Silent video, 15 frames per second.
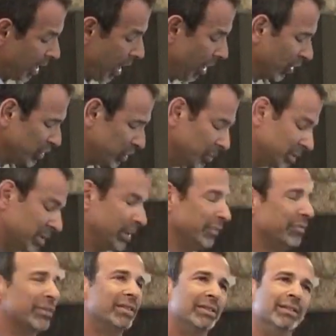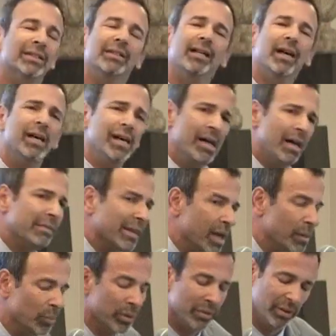I also believe that
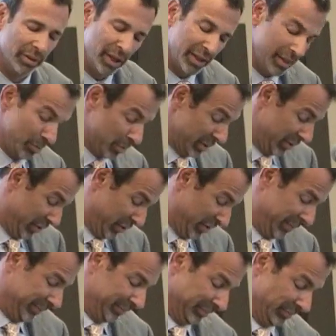I'm one of the lucky ones.